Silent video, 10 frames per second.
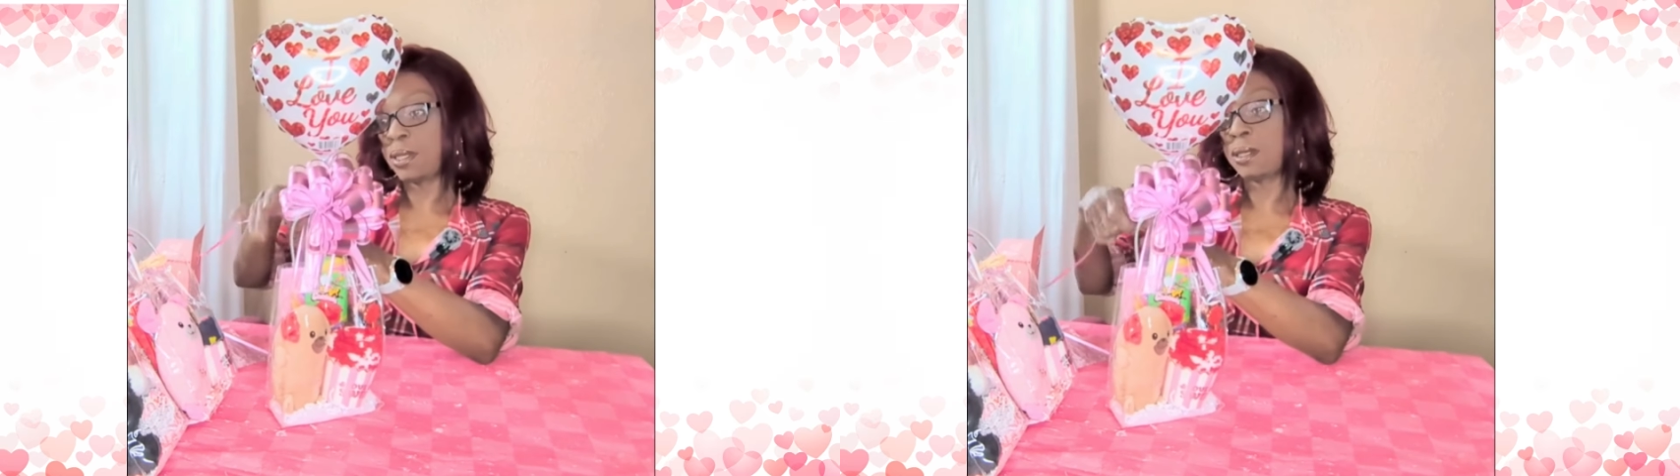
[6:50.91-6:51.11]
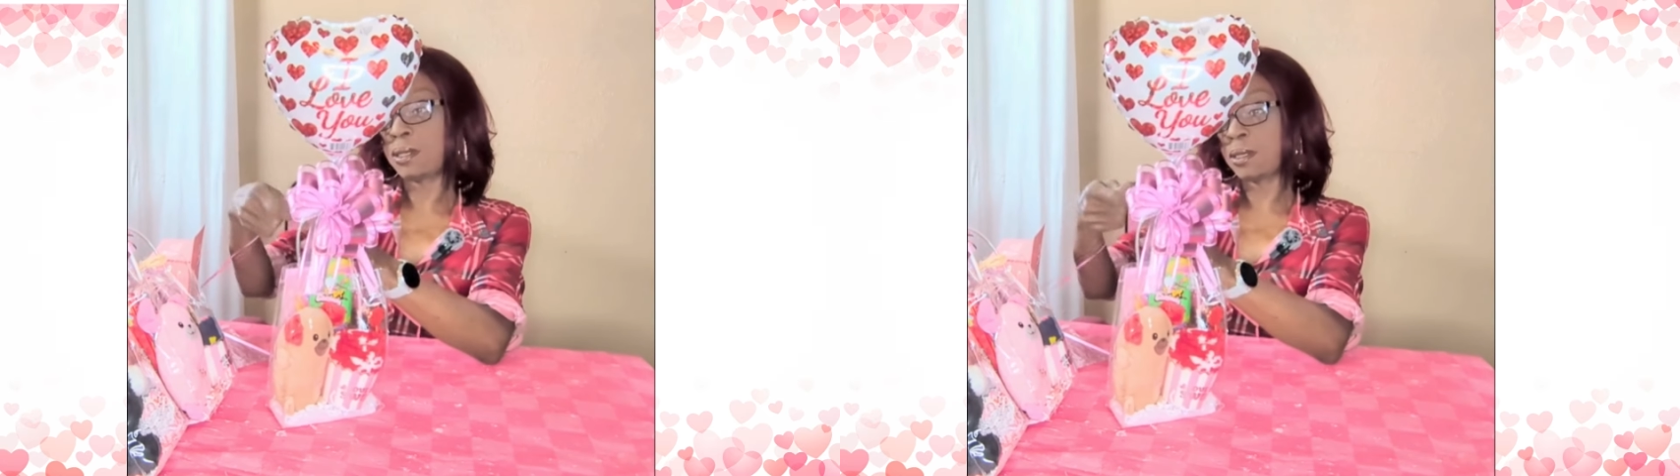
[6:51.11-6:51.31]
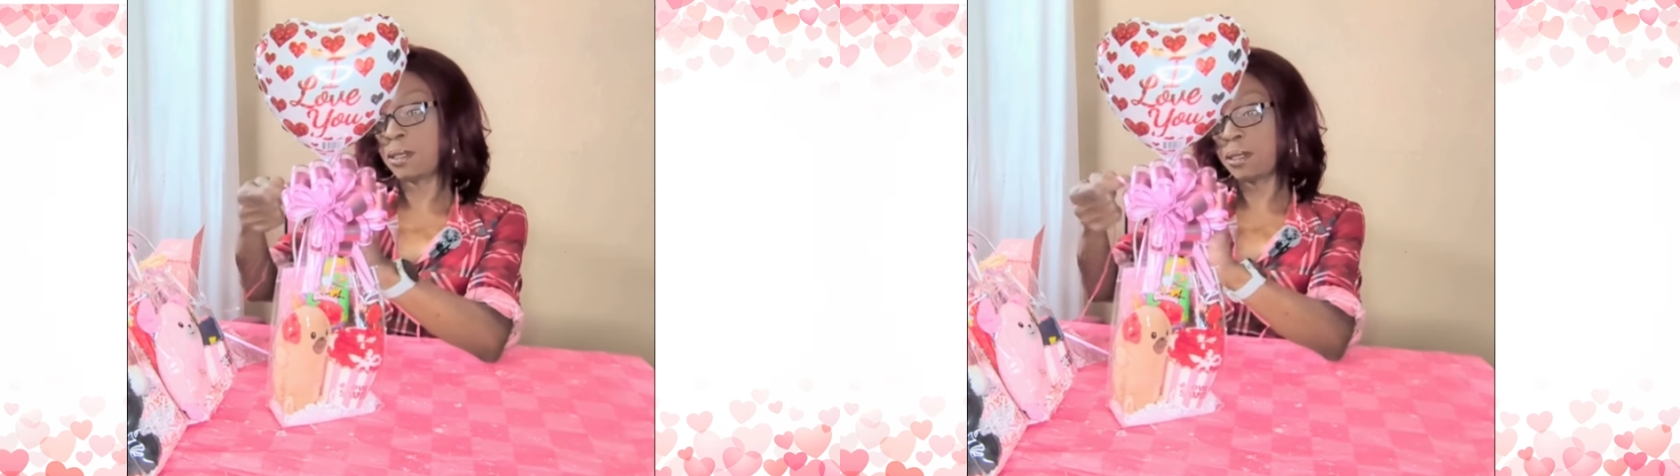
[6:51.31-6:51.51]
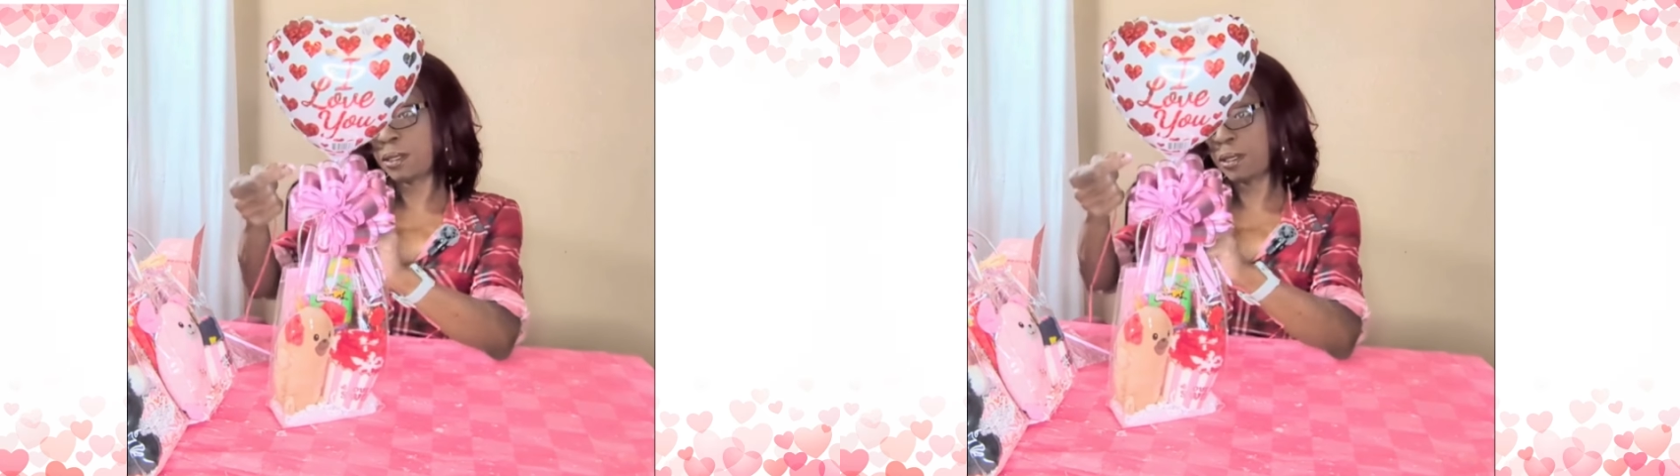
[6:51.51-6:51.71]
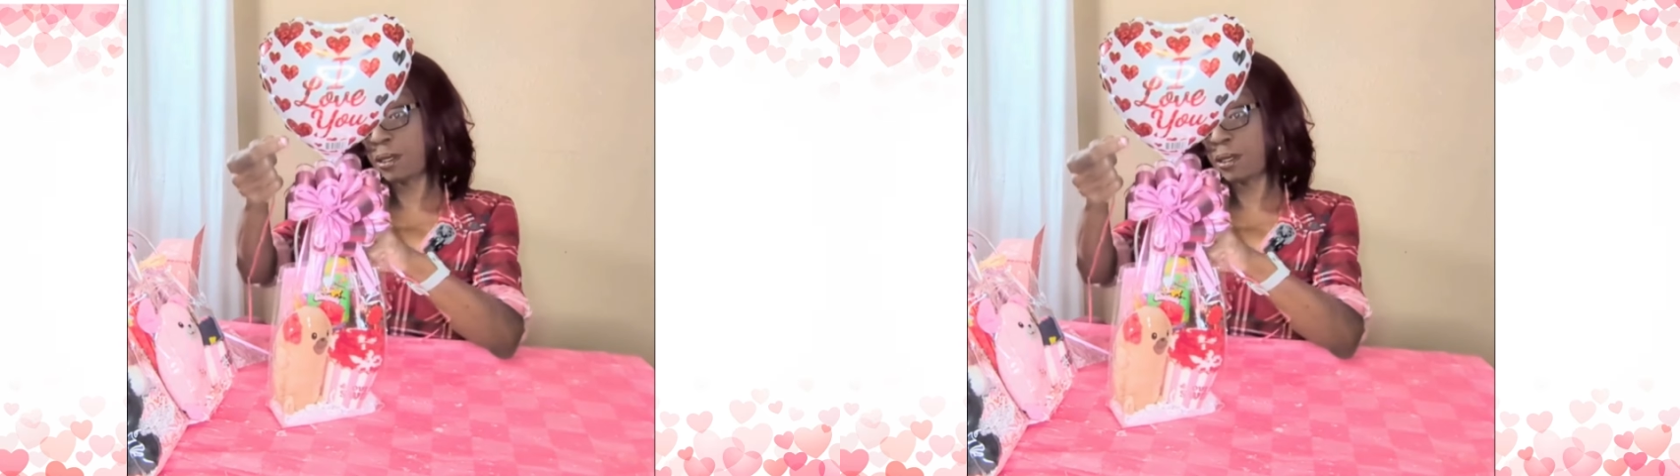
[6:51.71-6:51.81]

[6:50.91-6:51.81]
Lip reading: Put it in